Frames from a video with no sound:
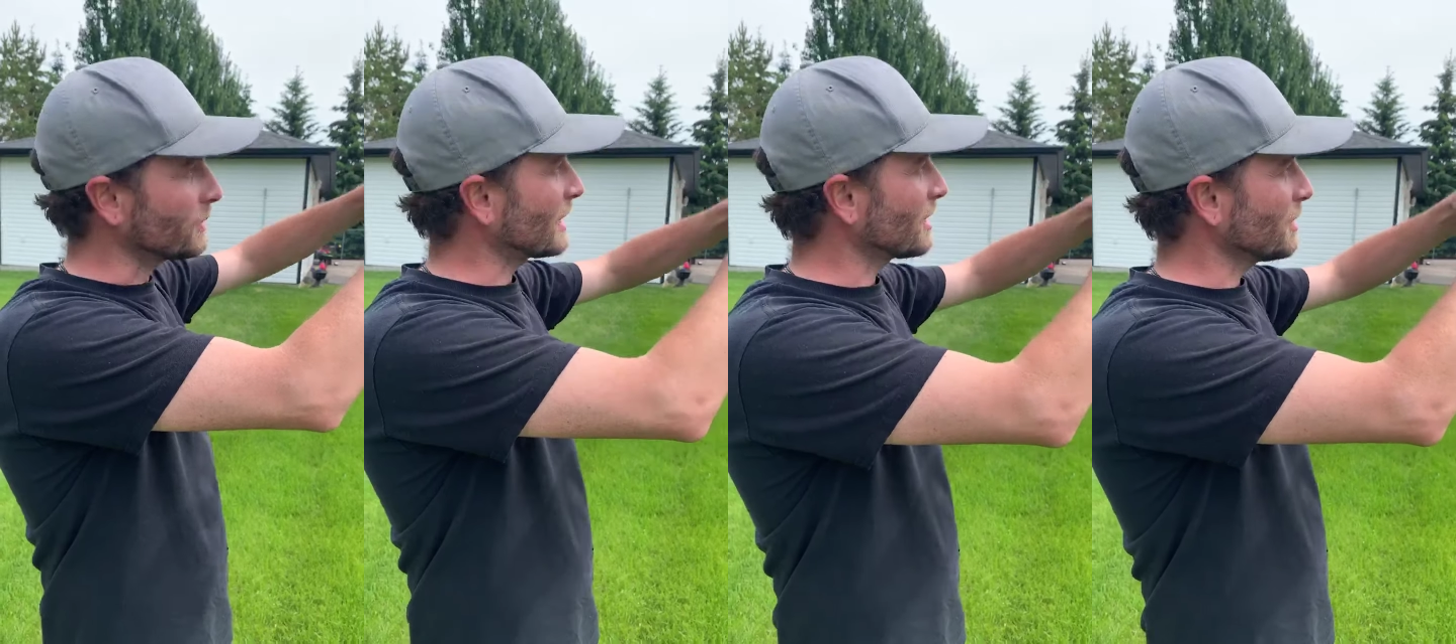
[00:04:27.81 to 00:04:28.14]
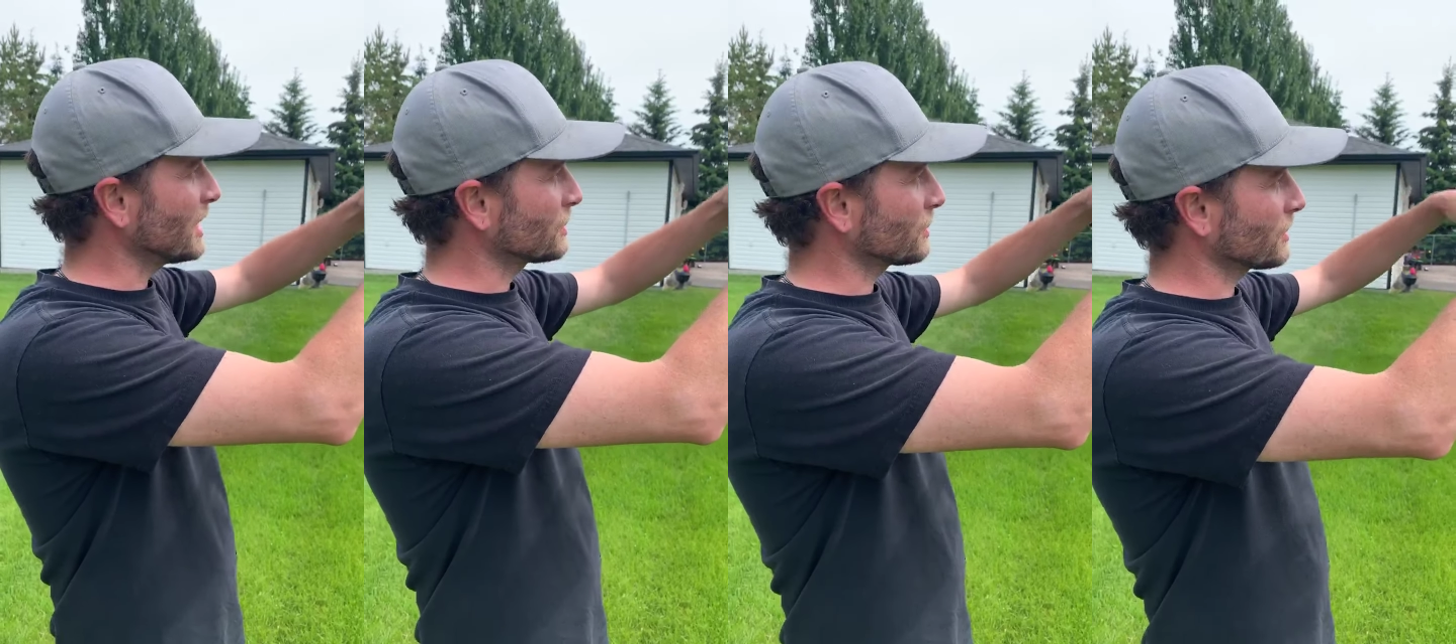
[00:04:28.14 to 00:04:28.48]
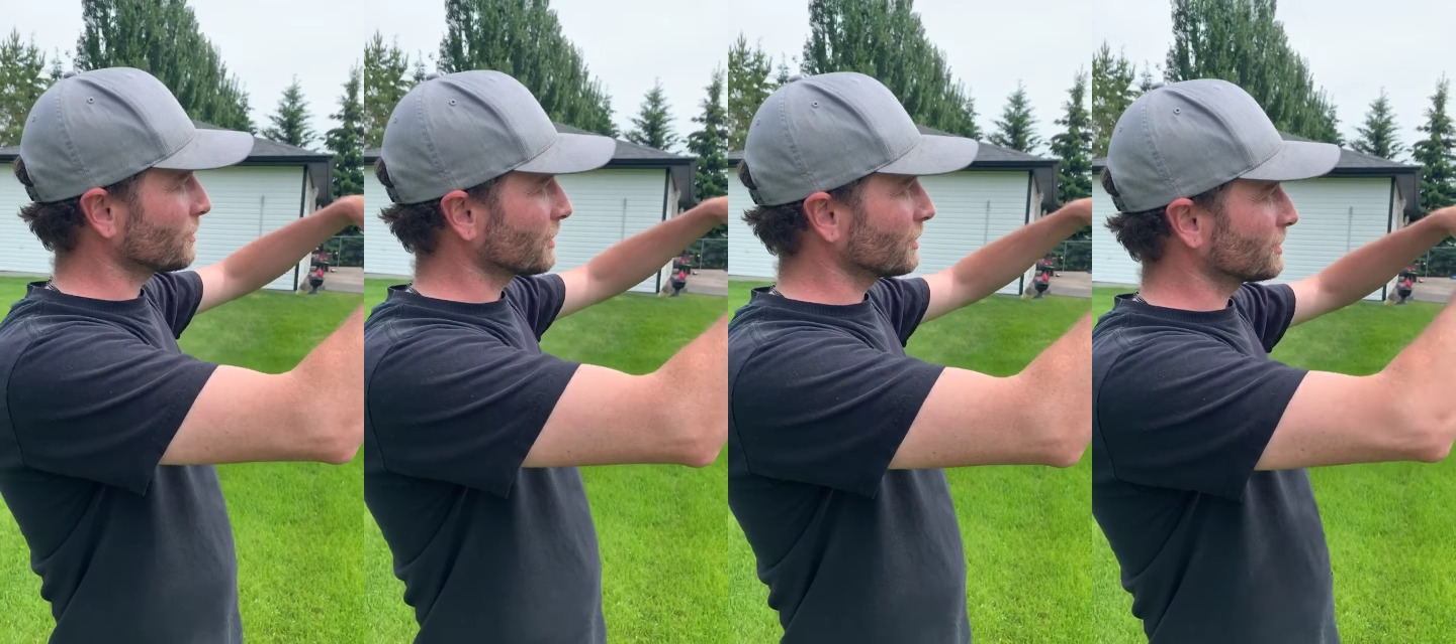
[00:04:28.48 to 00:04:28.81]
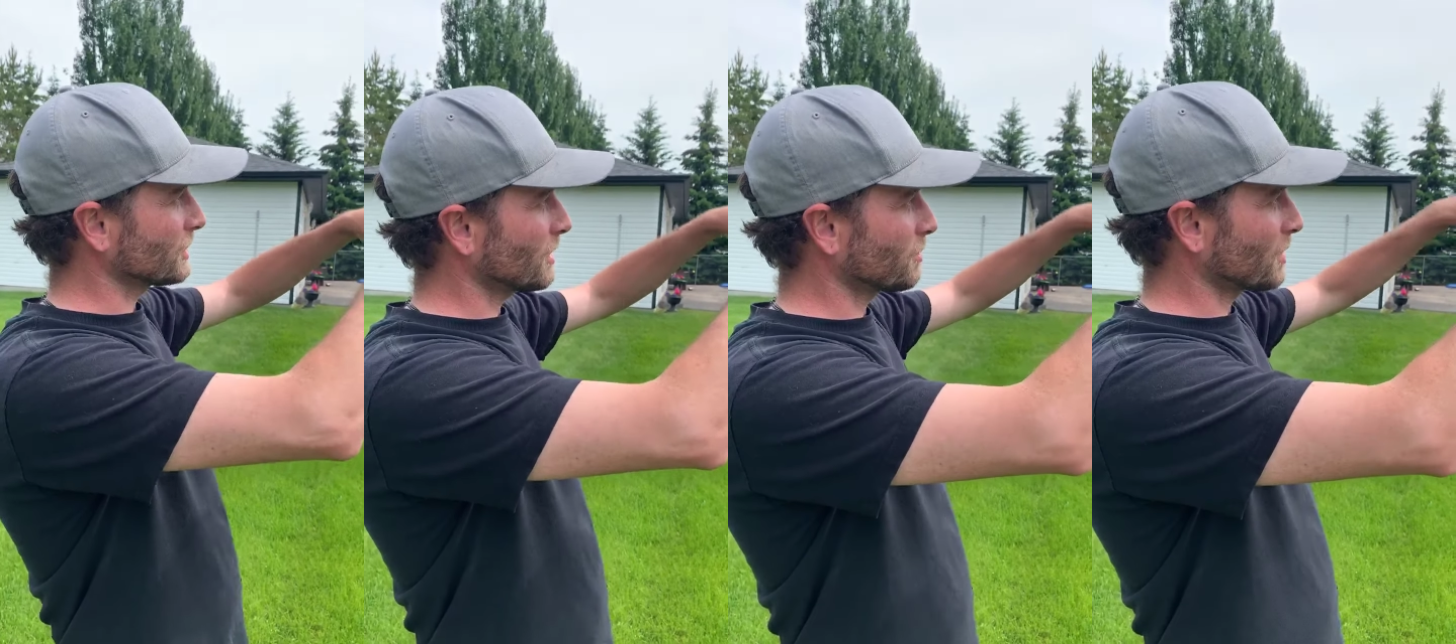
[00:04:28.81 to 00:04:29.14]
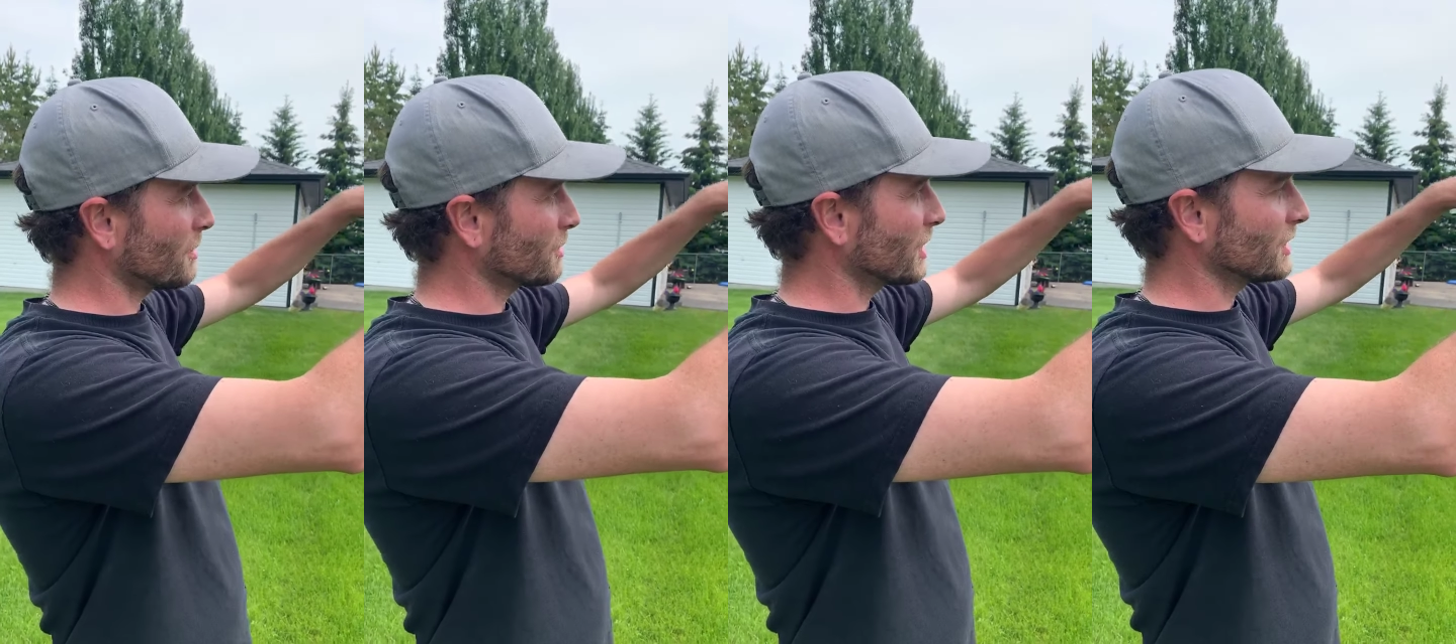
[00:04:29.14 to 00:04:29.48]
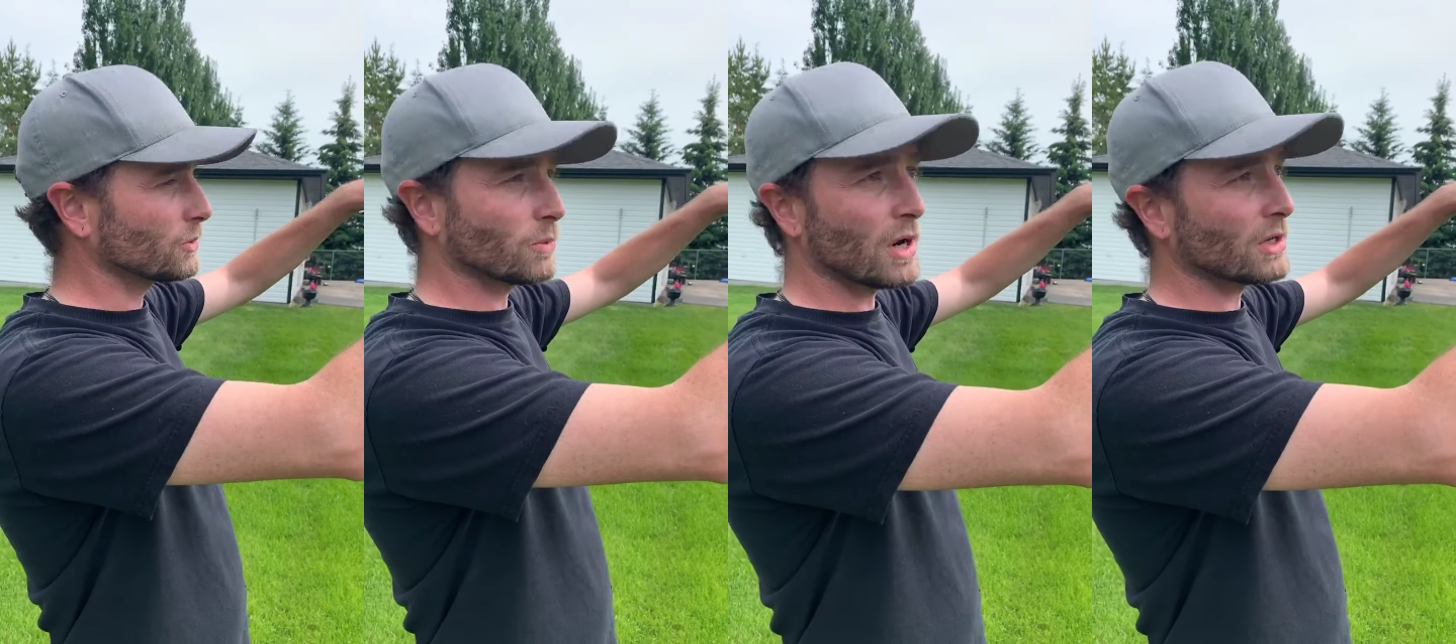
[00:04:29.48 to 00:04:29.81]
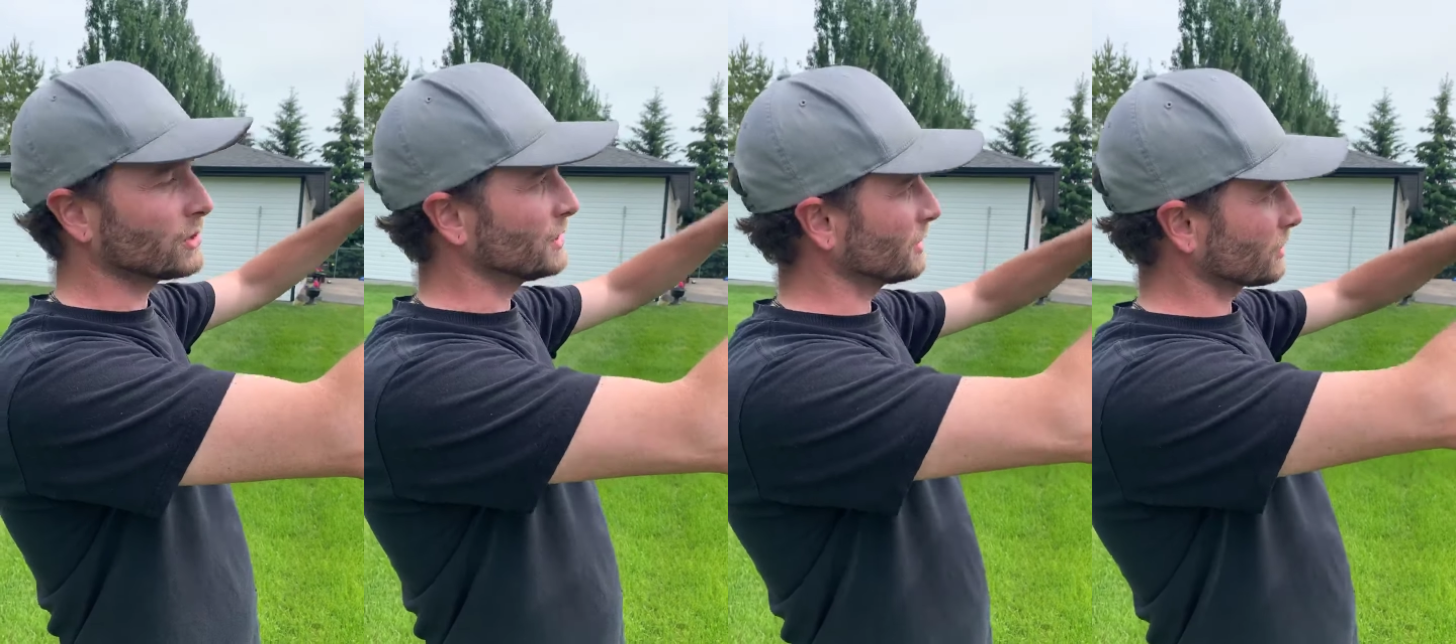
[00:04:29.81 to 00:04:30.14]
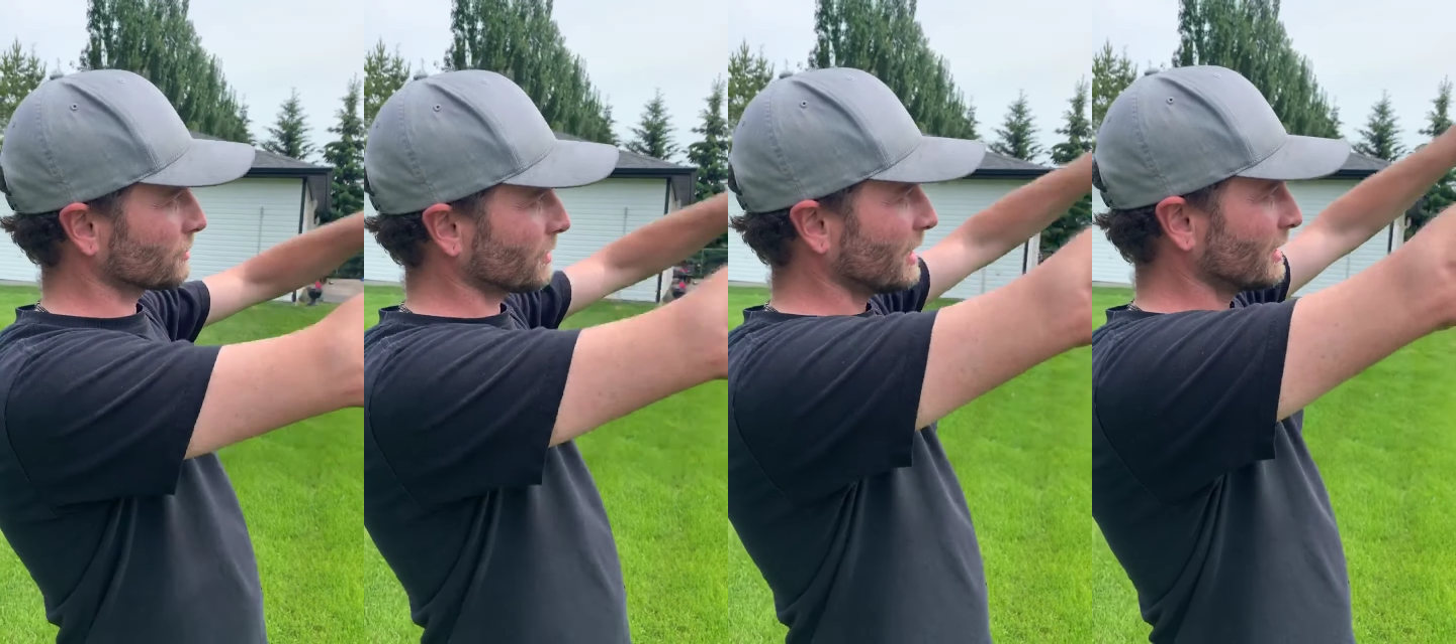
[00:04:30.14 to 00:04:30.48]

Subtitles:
so we got to make sure that we're using our proper ice and water shields,